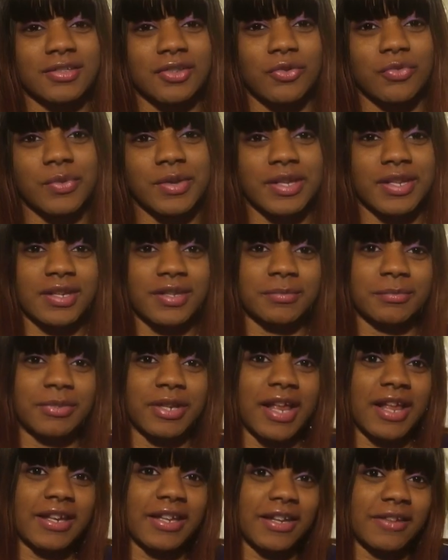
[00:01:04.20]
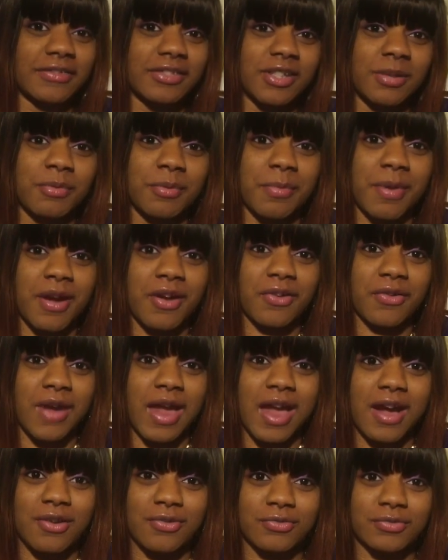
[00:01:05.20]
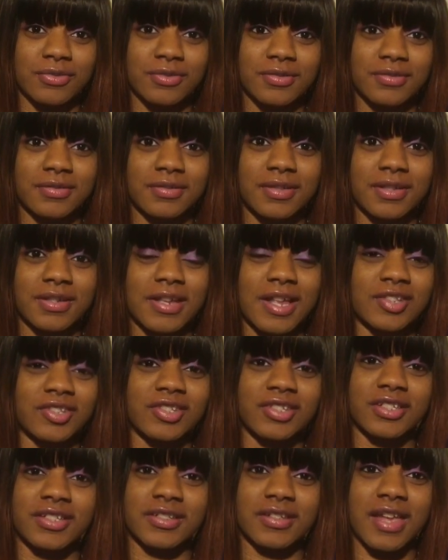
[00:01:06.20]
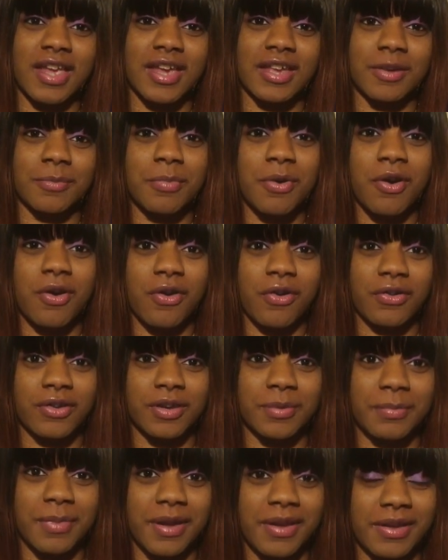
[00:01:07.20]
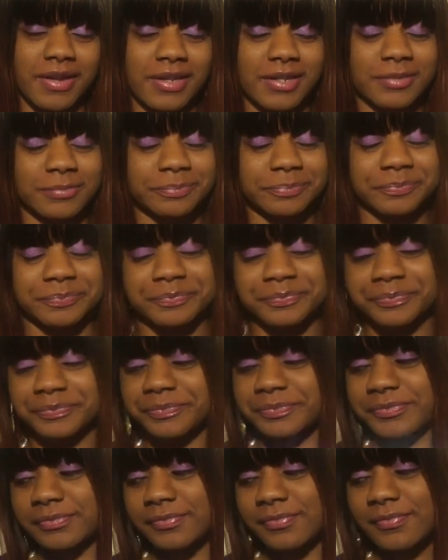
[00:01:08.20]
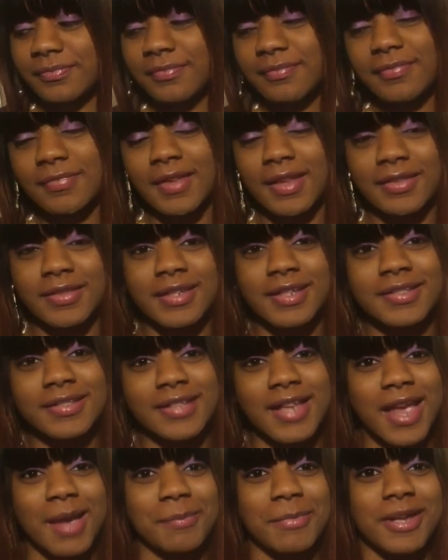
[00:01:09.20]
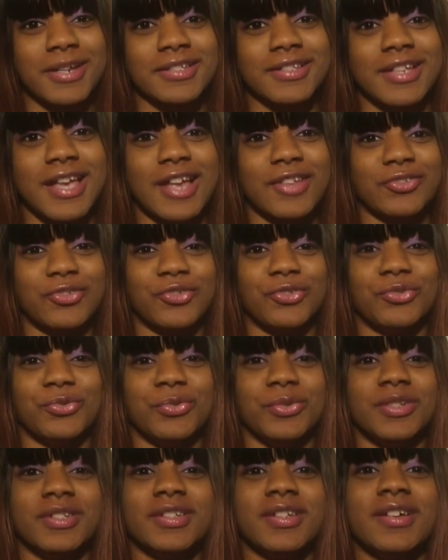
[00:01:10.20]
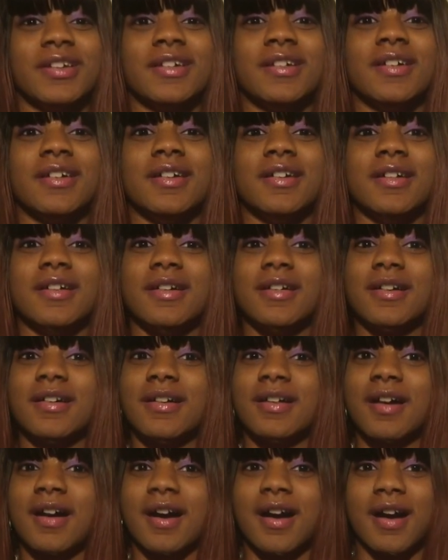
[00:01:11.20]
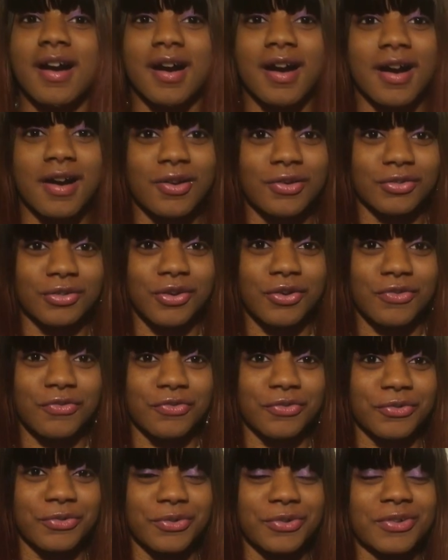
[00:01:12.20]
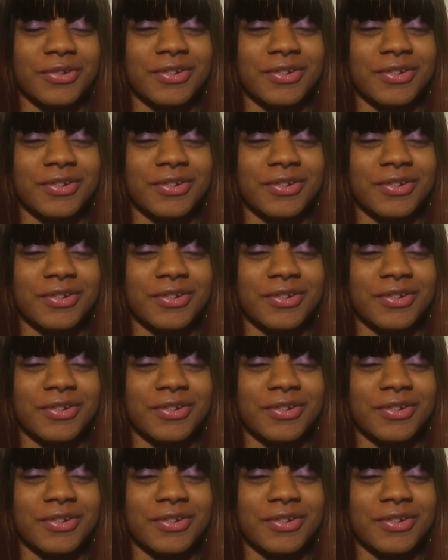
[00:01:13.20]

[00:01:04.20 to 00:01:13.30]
sew-in, but I left some of my hair out and I just had a part in my head. This time I decided to do it all over.